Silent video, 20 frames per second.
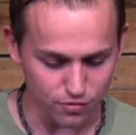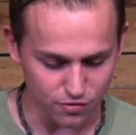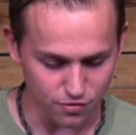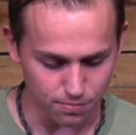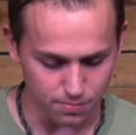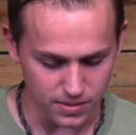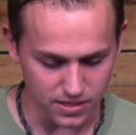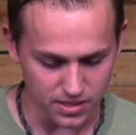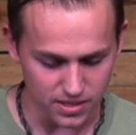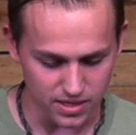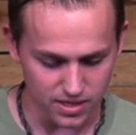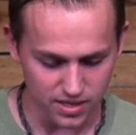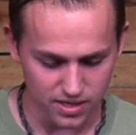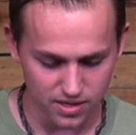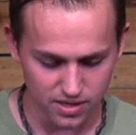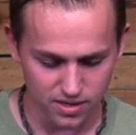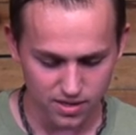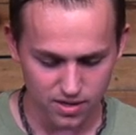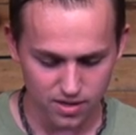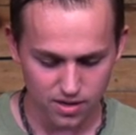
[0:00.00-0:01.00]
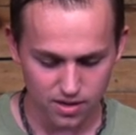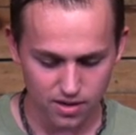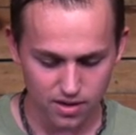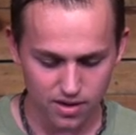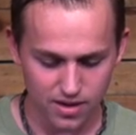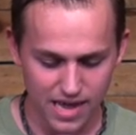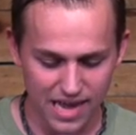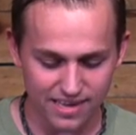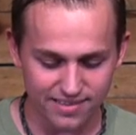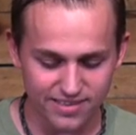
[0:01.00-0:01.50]
speed.
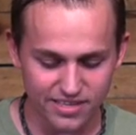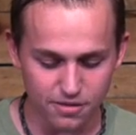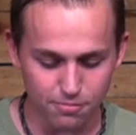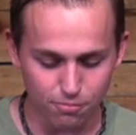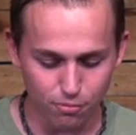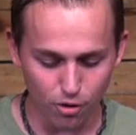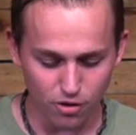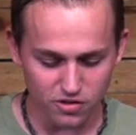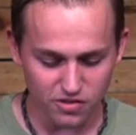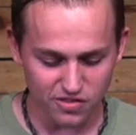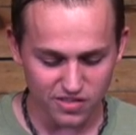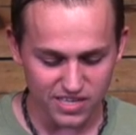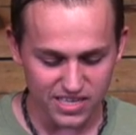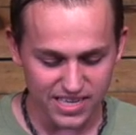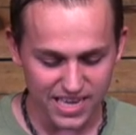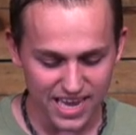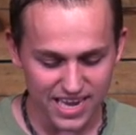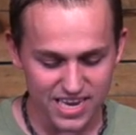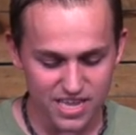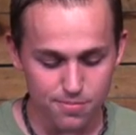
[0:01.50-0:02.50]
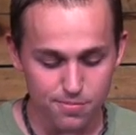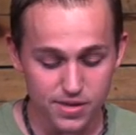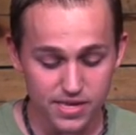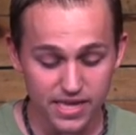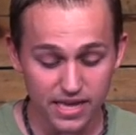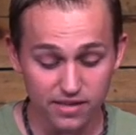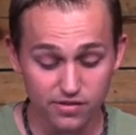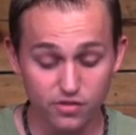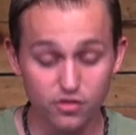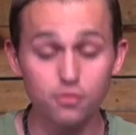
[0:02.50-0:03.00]
As he approaches the gate, he
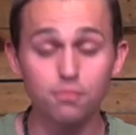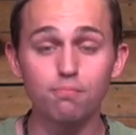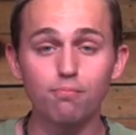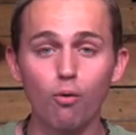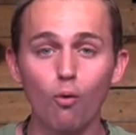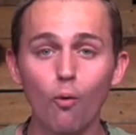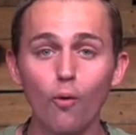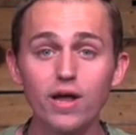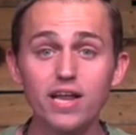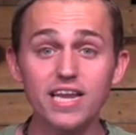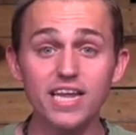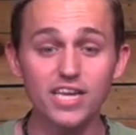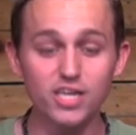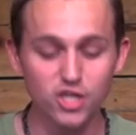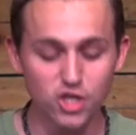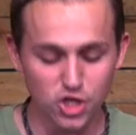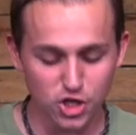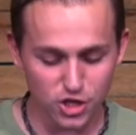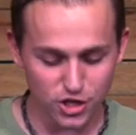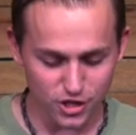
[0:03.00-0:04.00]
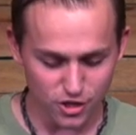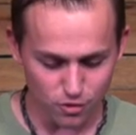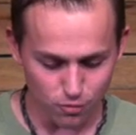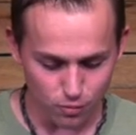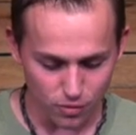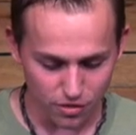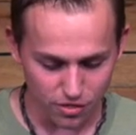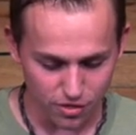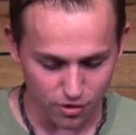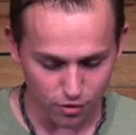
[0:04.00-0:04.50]
begins to point and cheer
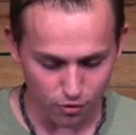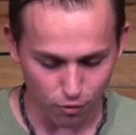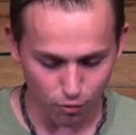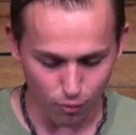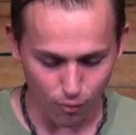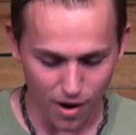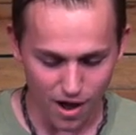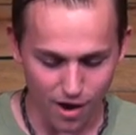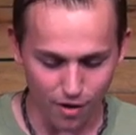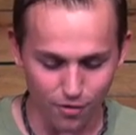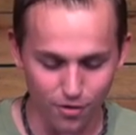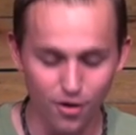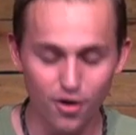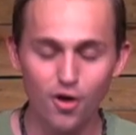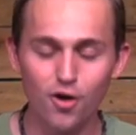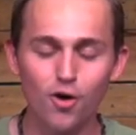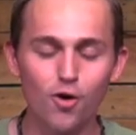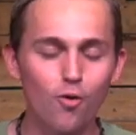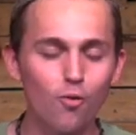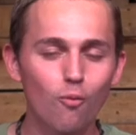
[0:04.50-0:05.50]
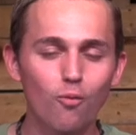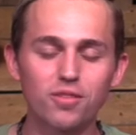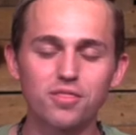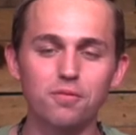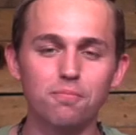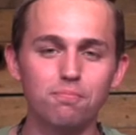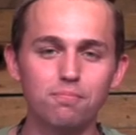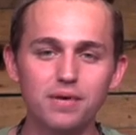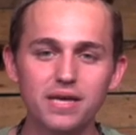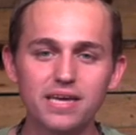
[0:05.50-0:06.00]
with the crowd with
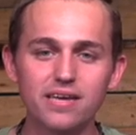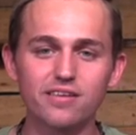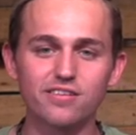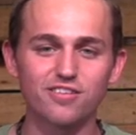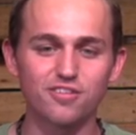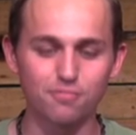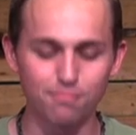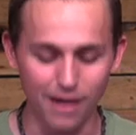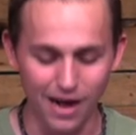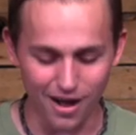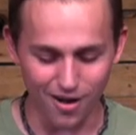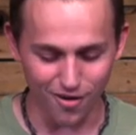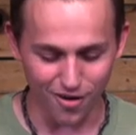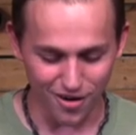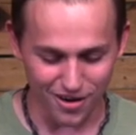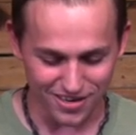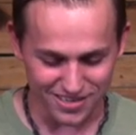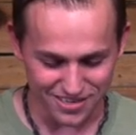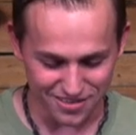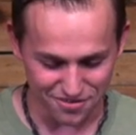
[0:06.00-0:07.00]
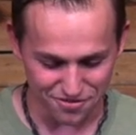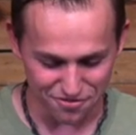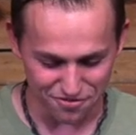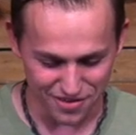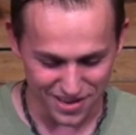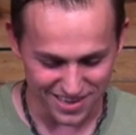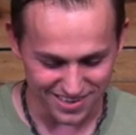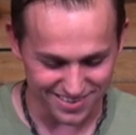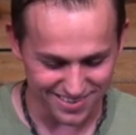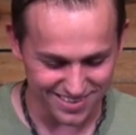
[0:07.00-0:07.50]
the biggest smile on his
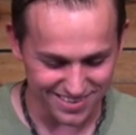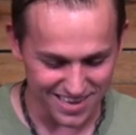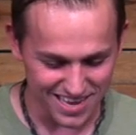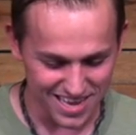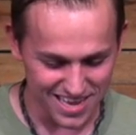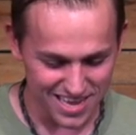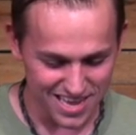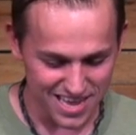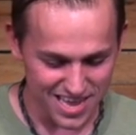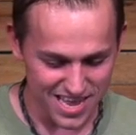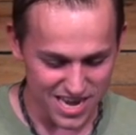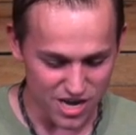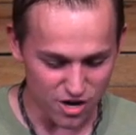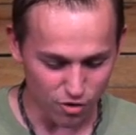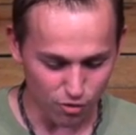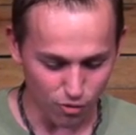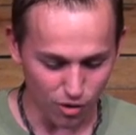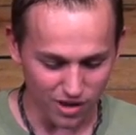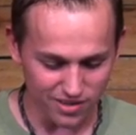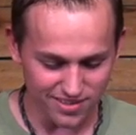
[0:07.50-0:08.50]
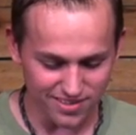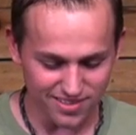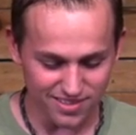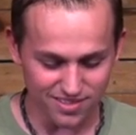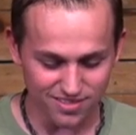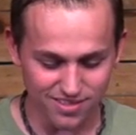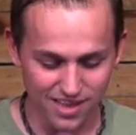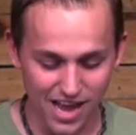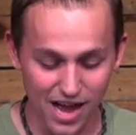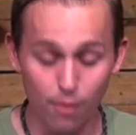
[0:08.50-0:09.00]
face. And he crosses the
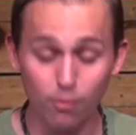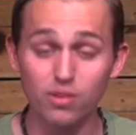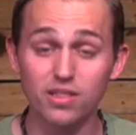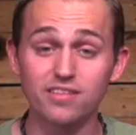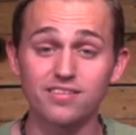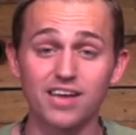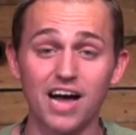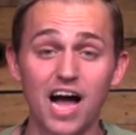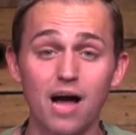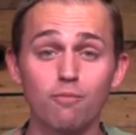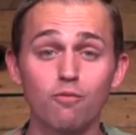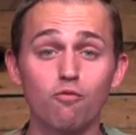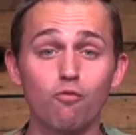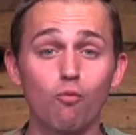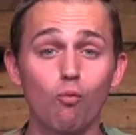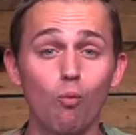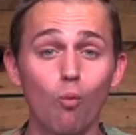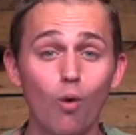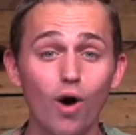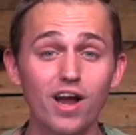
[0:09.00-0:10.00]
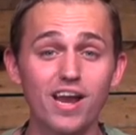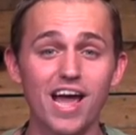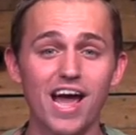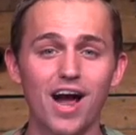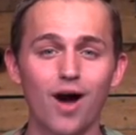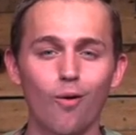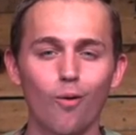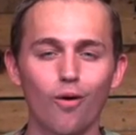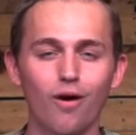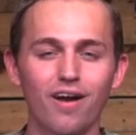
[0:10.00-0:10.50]
line with a time of 1
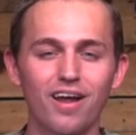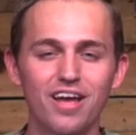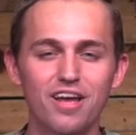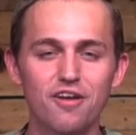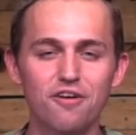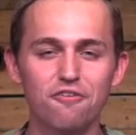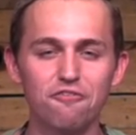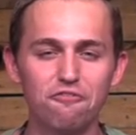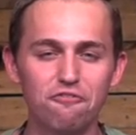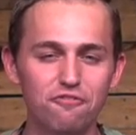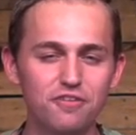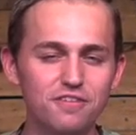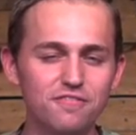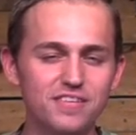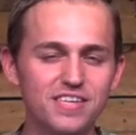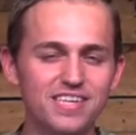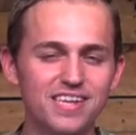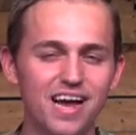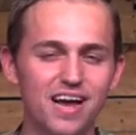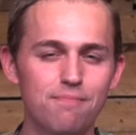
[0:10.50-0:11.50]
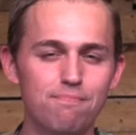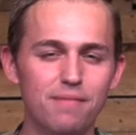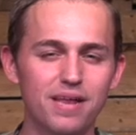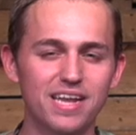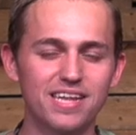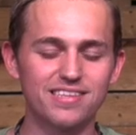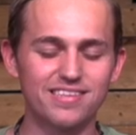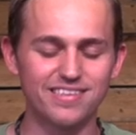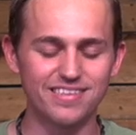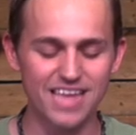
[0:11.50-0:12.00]
hour, 59
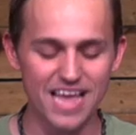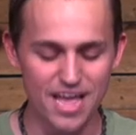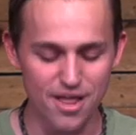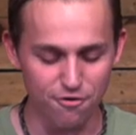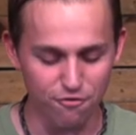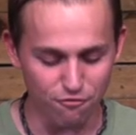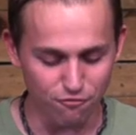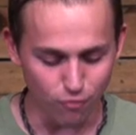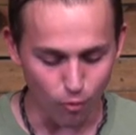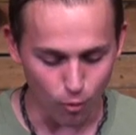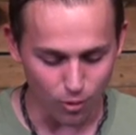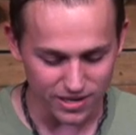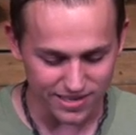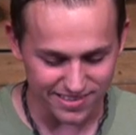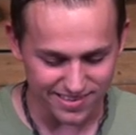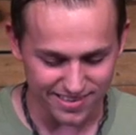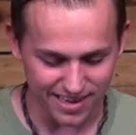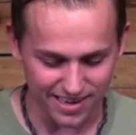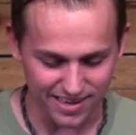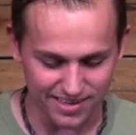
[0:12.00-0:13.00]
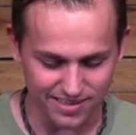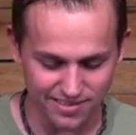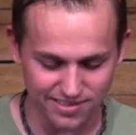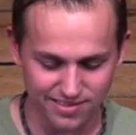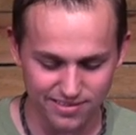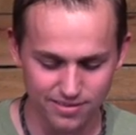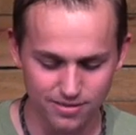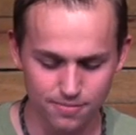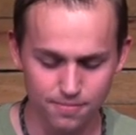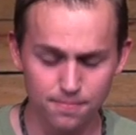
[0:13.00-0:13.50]
minutes, and 40
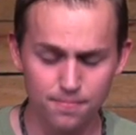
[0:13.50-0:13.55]
seconds.